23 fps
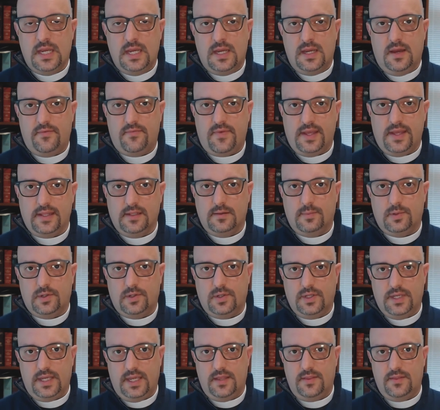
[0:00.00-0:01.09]
available
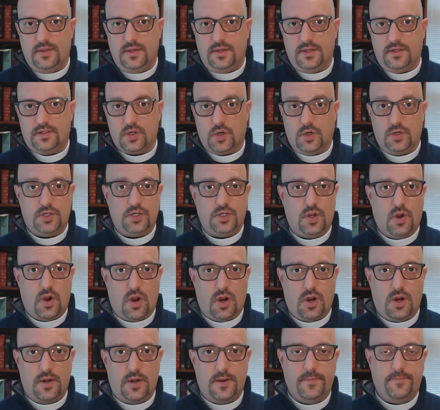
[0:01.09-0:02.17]
in the
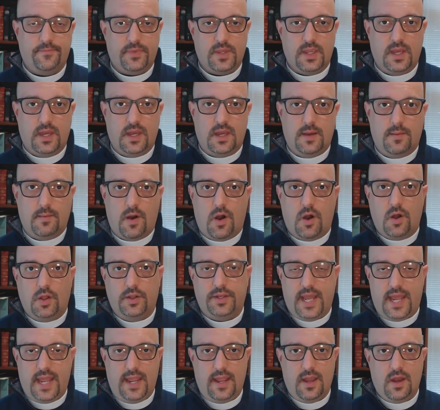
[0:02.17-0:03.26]
churchyard all
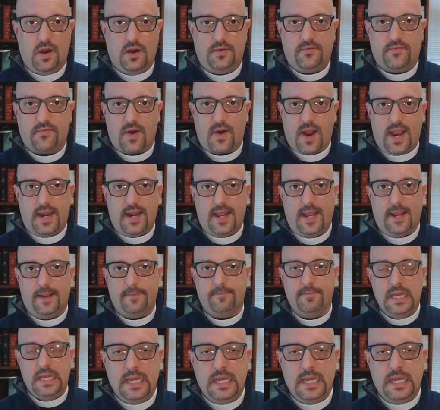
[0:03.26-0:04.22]
day on Friday.